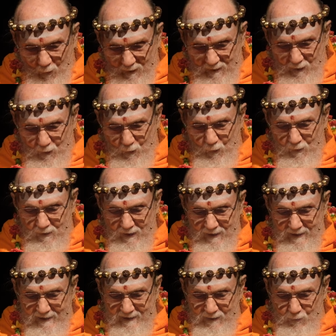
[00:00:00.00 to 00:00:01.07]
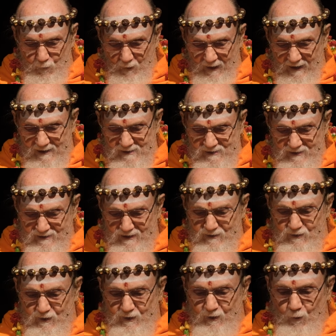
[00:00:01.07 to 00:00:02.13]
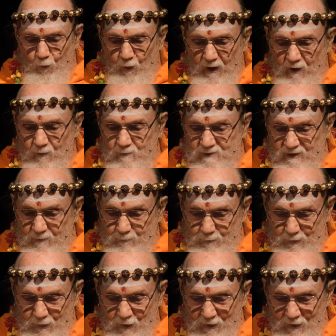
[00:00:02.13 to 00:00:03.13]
the kundalini rises into the realms of pure